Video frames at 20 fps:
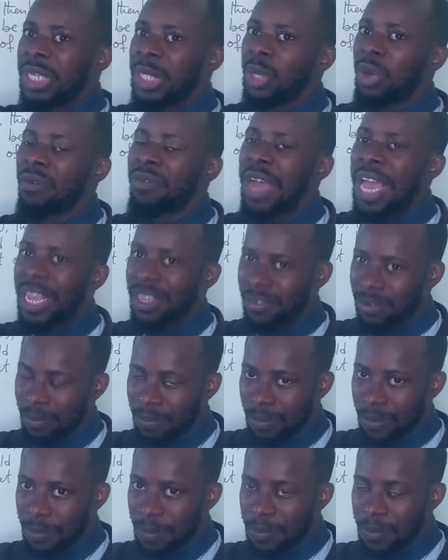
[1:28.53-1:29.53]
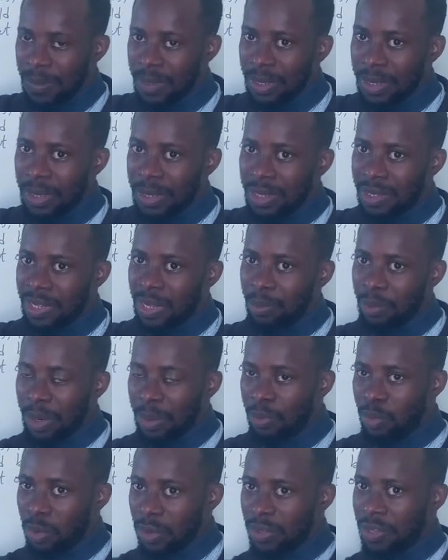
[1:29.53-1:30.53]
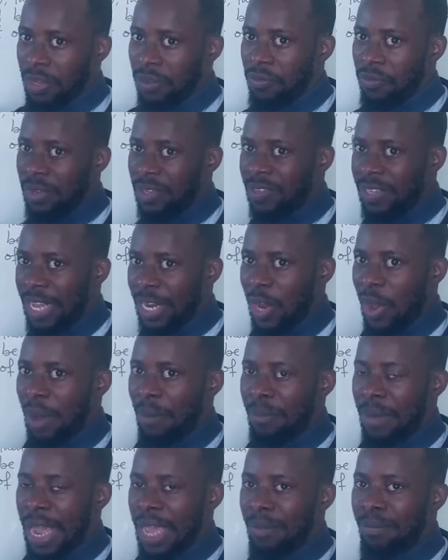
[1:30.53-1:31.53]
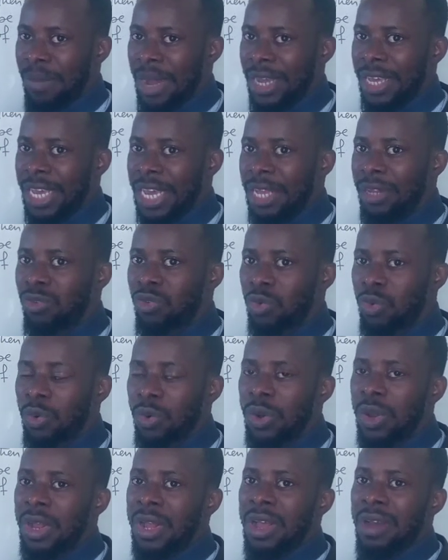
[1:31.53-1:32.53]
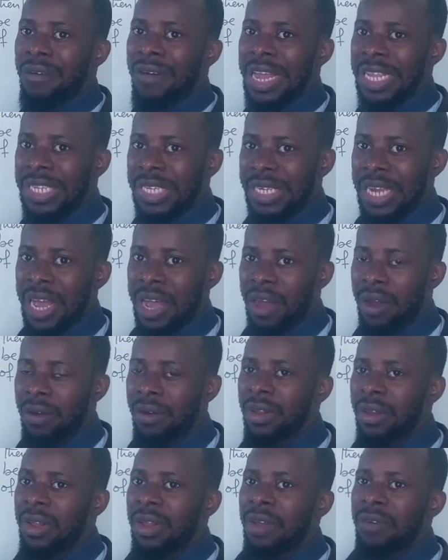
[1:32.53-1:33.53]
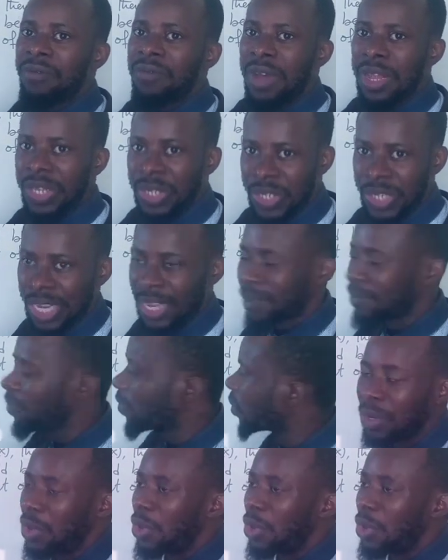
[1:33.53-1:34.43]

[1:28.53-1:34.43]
G of x. Simply put, if we send our mind back into rational function,